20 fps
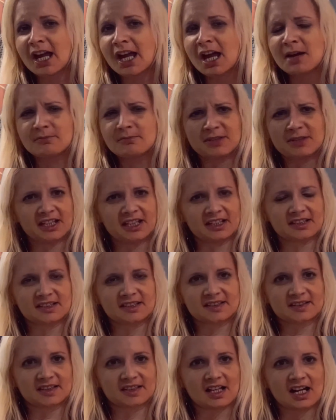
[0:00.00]
because
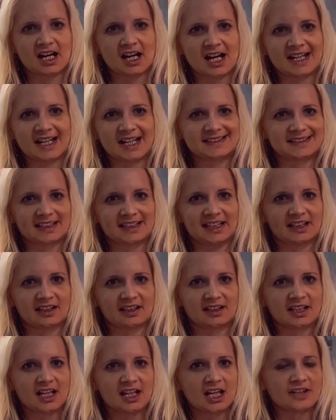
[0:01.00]
I think
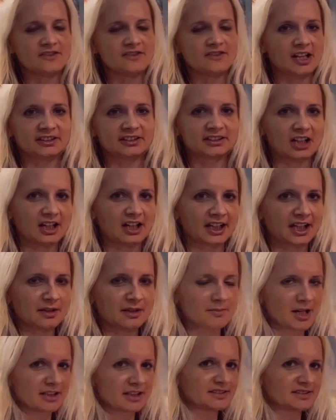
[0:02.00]
not talking
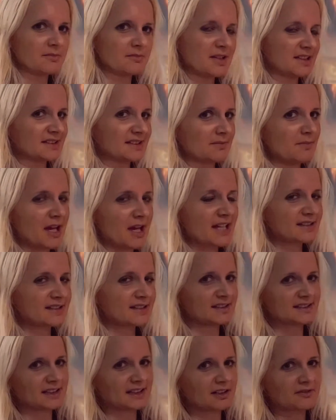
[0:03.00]
about them is the best
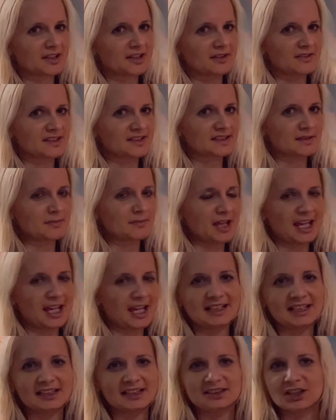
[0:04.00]
instead of giving them
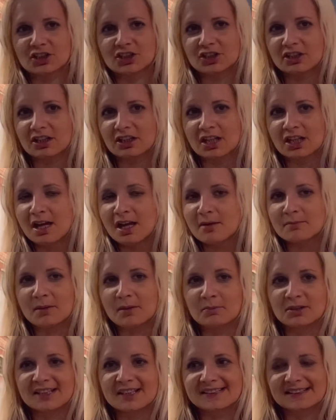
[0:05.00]
any additional
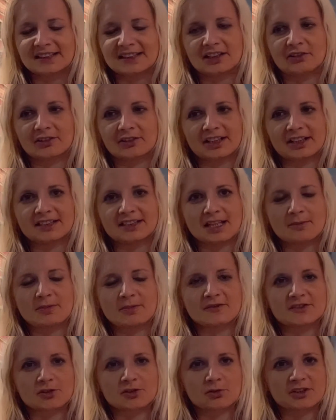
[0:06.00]
publicity or any type of
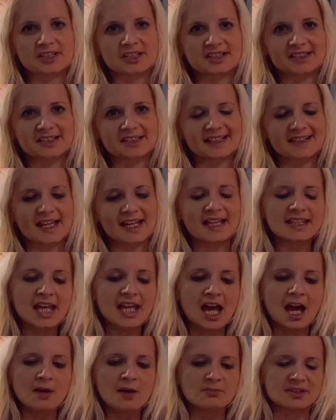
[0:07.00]
sources like that.
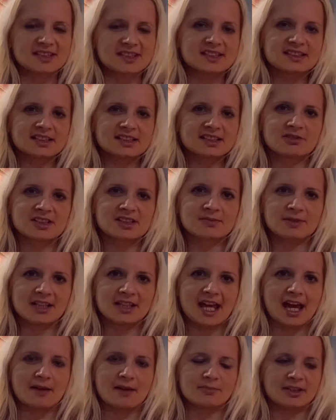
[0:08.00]
But this is what's been
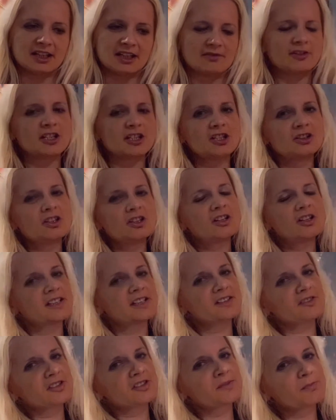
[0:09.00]
happening. When you look at
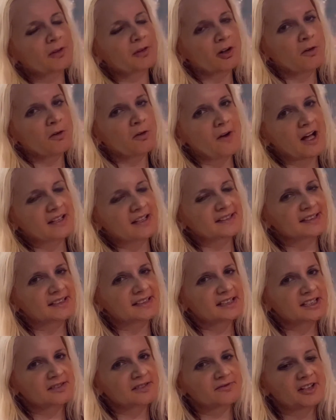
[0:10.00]
those profiles, and this
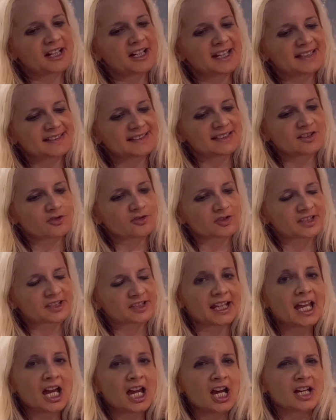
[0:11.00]
is where it gets interesting,
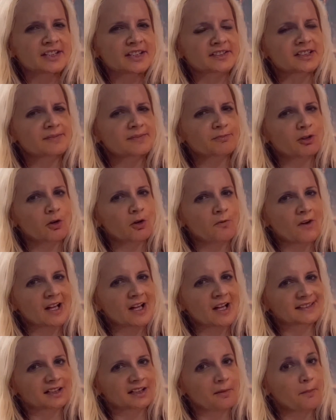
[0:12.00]
these profiles
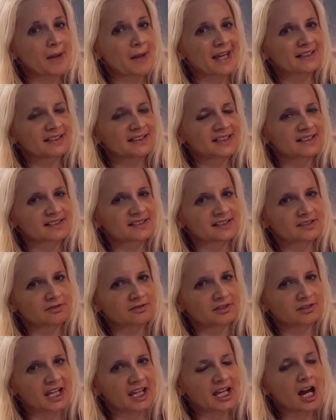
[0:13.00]
that are peddling this
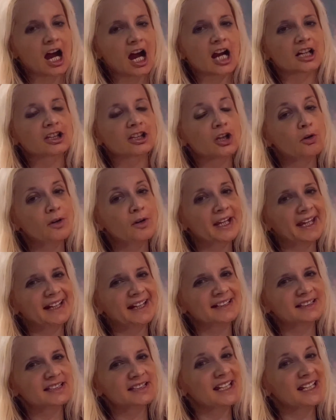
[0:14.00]
today are
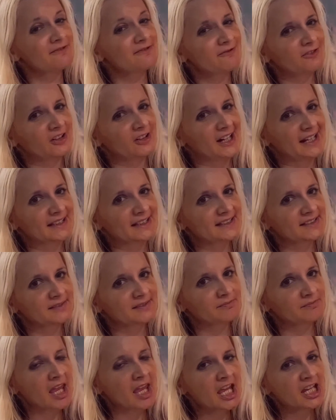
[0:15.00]
located in France.
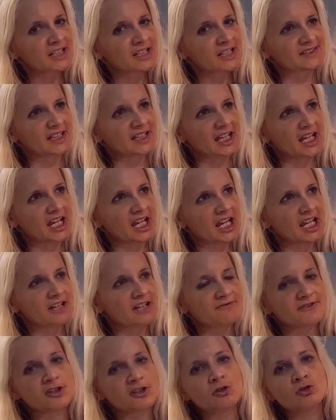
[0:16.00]
If
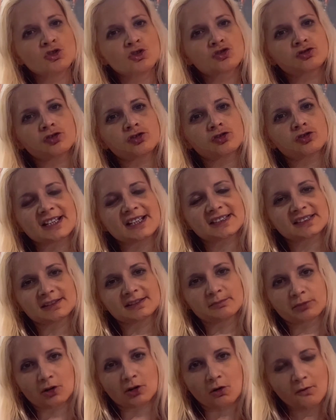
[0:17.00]
you trust the
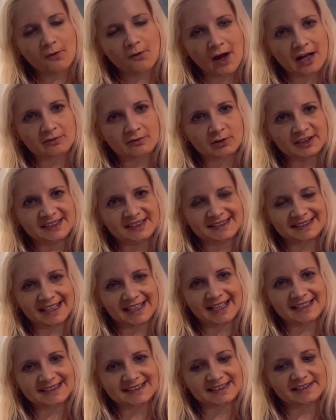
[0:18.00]
profile, what
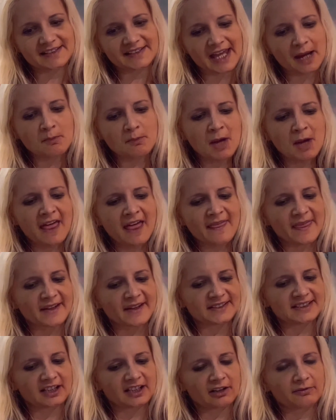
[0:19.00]
states in them, that
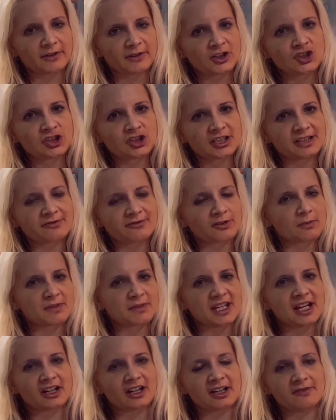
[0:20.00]
they're originally from
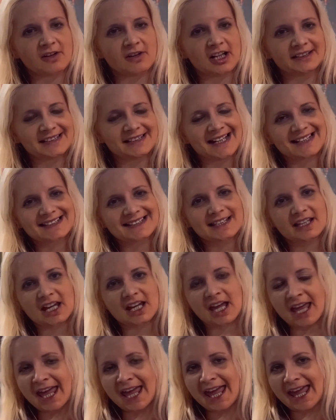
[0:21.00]
Yerevan,
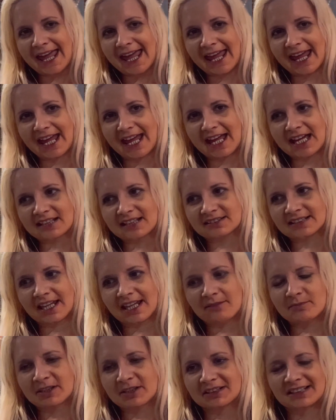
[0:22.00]
and they've
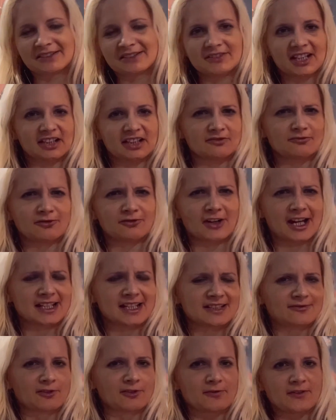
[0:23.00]
been living in France
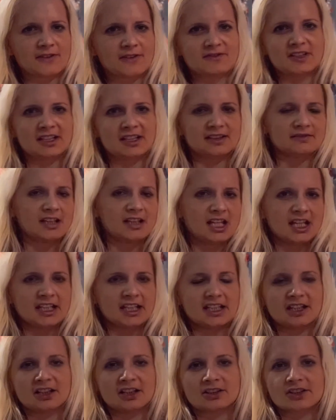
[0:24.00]
for 15
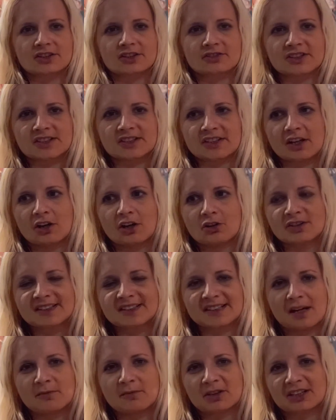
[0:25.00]
years or so,
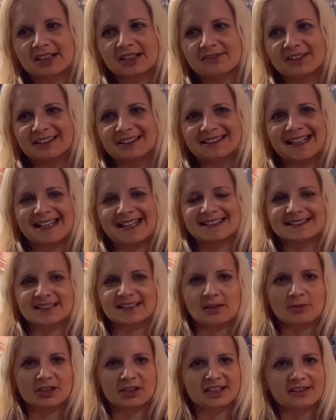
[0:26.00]
some are living 10, some
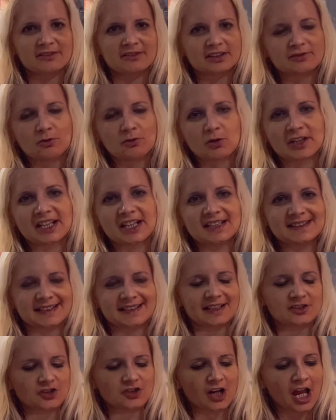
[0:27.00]
are living 20,
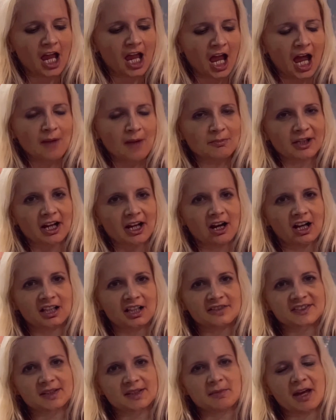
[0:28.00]
etc. But all of
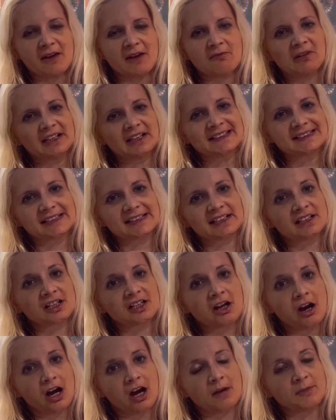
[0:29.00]
them have one thing in
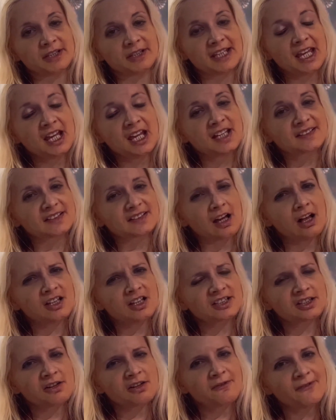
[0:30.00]
common. They
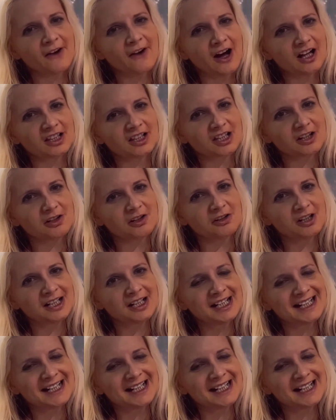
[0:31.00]
also follow